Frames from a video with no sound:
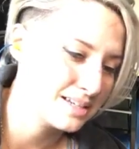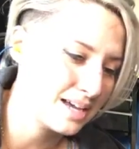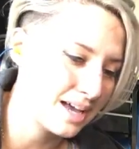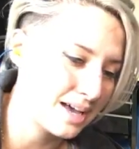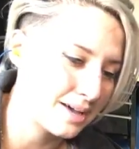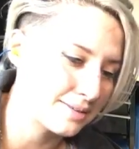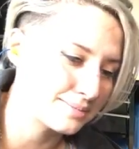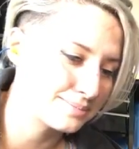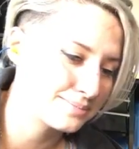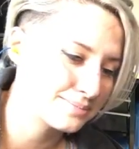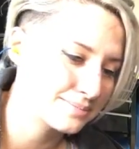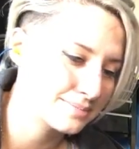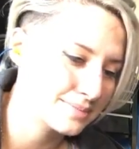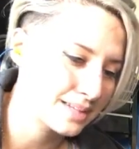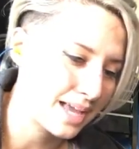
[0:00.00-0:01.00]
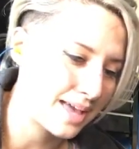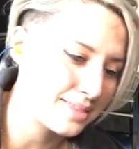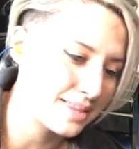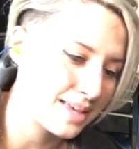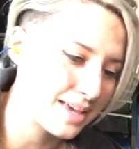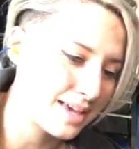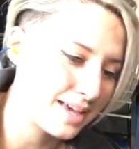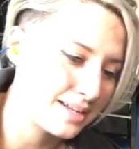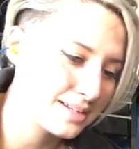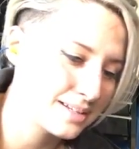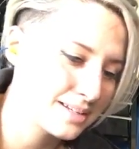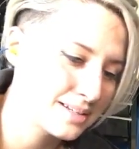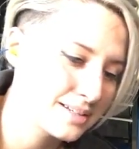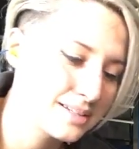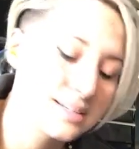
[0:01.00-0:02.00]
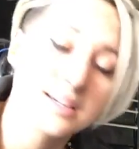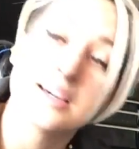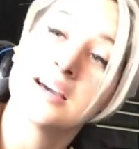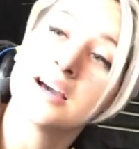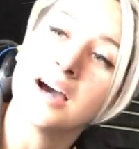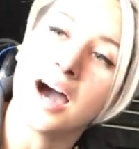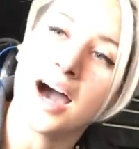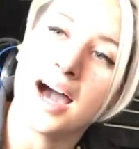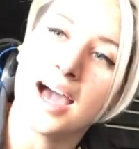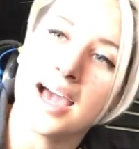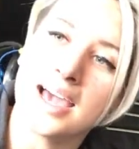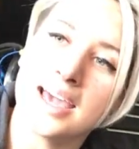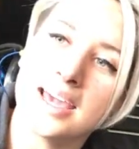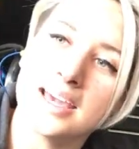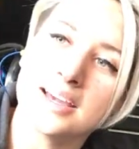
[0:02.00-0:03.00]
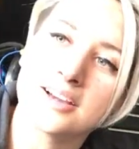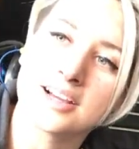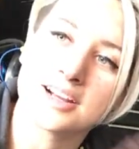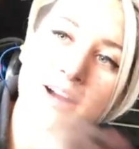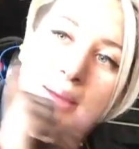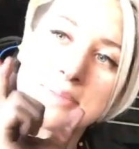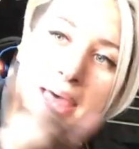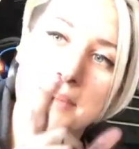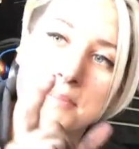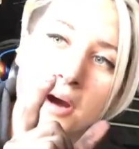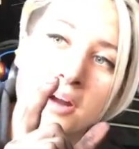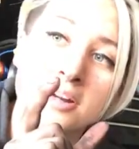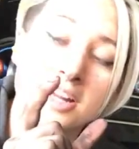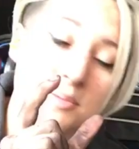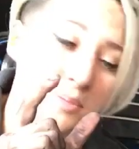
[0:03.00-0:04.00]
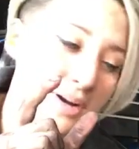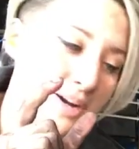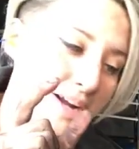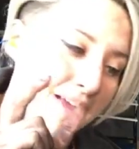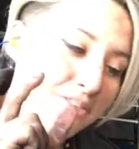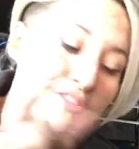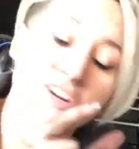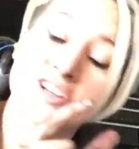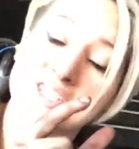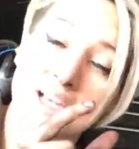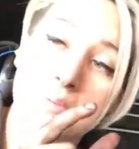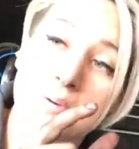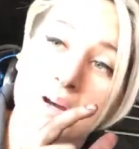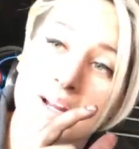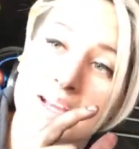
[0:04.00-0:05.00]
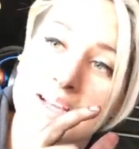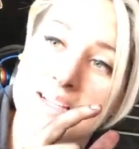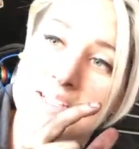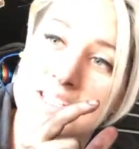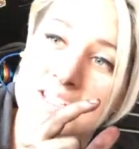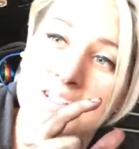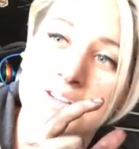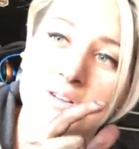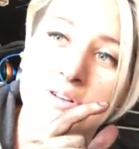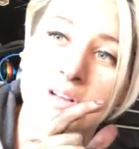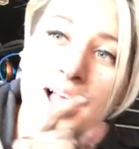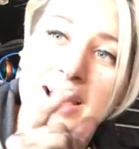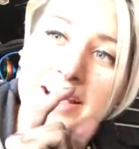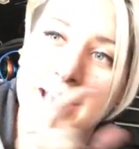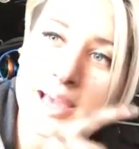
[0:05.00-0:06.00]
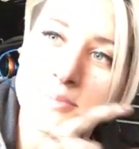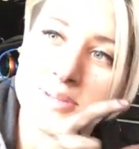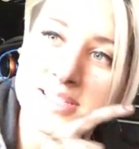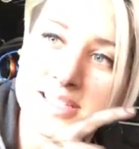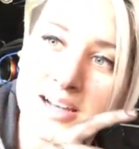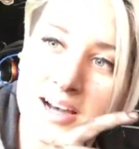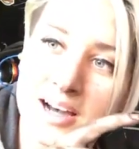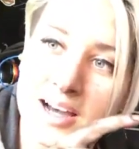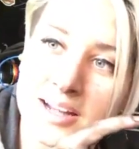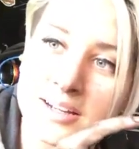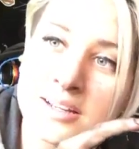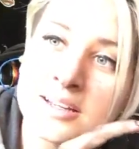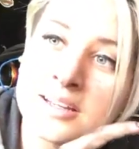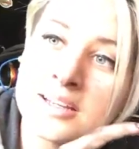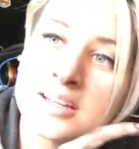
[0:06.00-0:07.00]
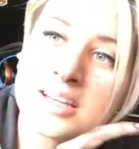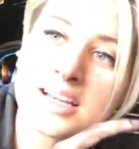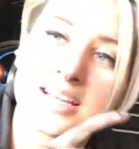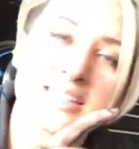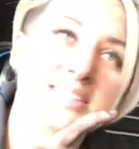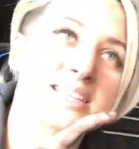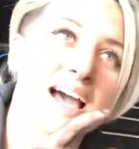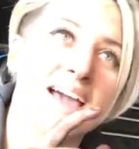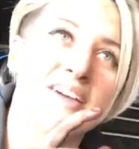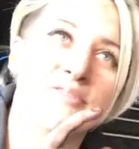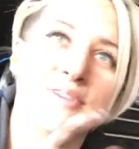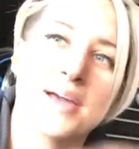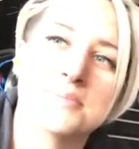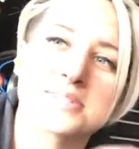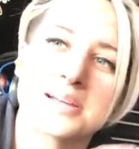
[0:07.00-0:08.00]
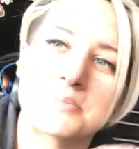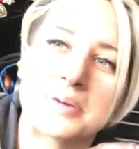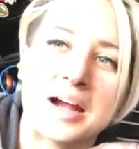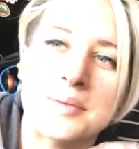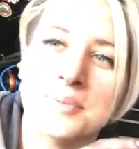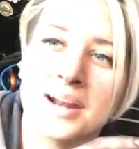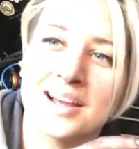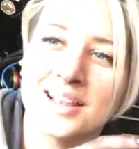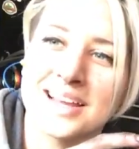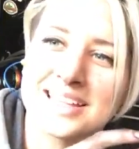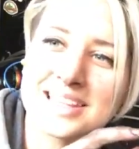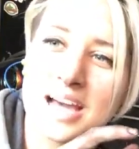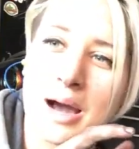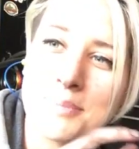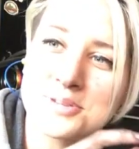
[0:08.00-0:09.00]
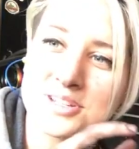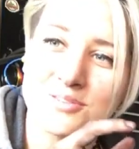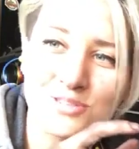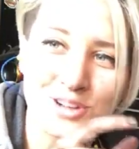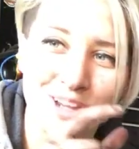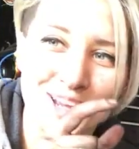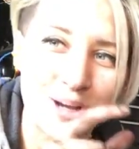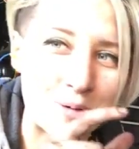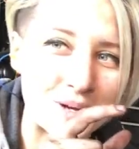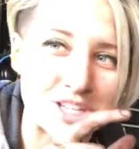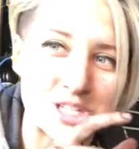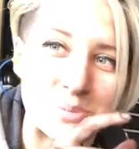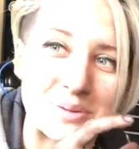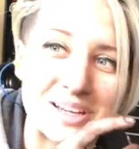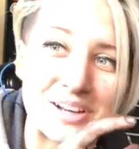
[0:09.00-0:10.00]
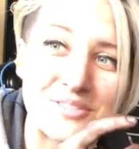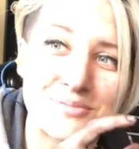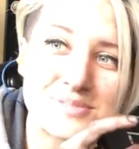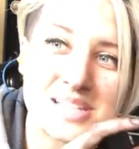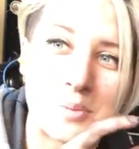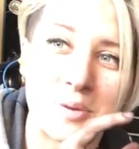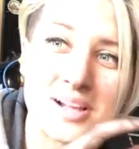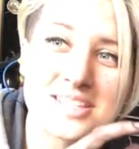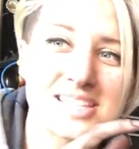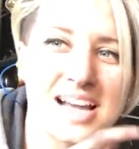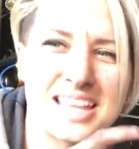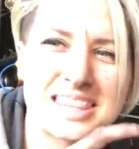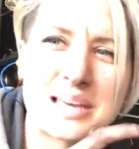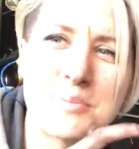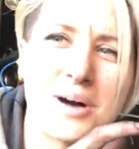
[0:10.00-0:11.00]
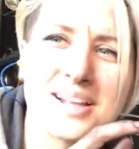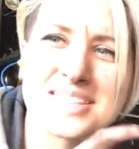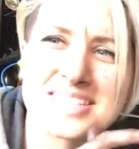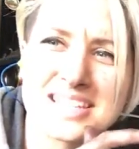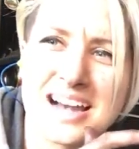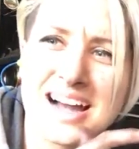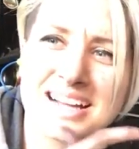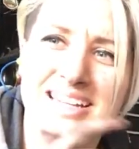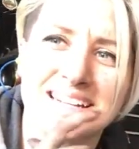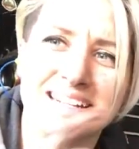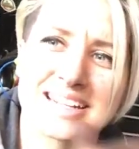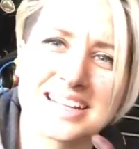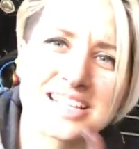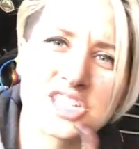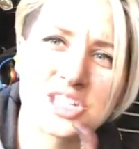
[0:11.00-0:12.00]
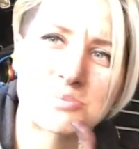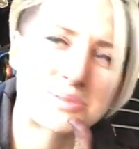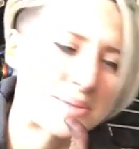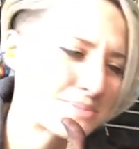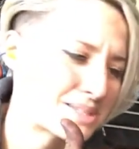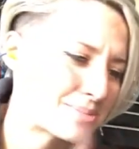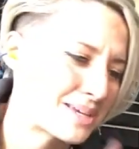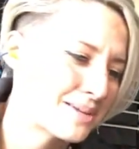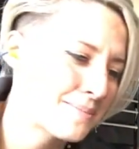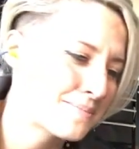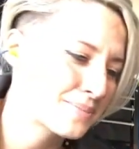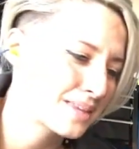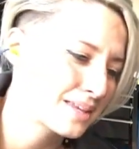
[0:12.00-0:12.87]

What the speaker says: And then I grab that part number, and first I'll put it into like Amazon because I have Amazon Prime and I like the option for like quick shipping if someone's got them on stock and can ship them to me.